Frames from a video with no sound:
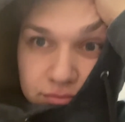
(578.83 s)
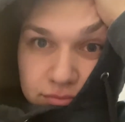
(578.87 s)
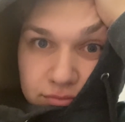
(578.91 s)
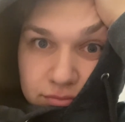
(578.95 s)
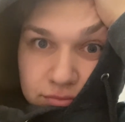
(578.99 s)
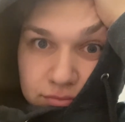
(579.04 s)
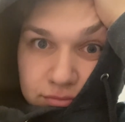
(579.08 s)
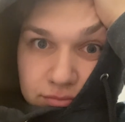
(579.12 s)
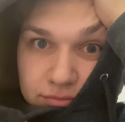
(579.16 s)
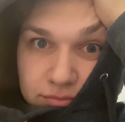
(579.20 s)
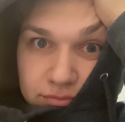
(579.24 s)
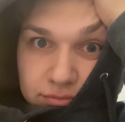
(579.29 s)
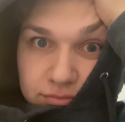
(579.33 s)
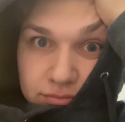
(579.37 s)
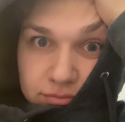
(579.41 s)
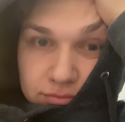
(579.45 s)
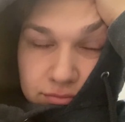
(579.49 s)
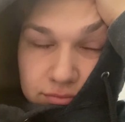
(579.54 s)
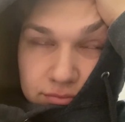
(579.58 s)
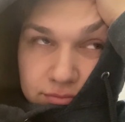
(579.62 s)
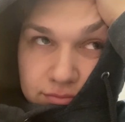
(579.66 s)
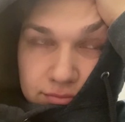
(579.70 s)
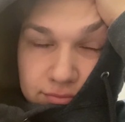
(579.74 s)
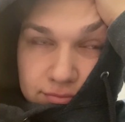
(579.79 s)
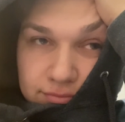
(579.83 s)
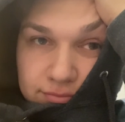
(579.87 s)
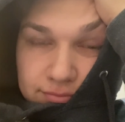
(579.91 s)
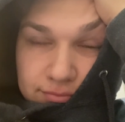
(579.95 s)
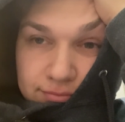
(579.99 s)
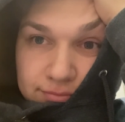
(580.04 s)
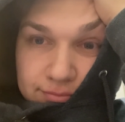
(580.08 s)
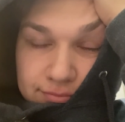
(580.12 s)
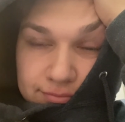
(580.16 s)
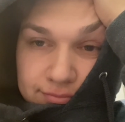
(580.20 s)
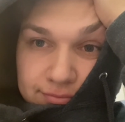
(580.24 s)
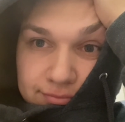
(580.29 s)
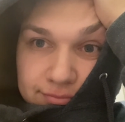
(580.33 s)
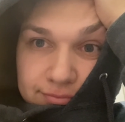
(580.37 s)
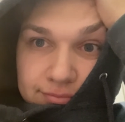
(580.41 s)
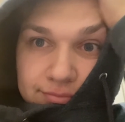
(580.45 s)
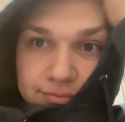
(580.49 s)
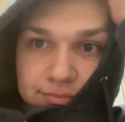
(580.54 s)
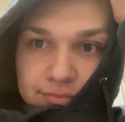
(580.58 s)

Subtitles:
(silence)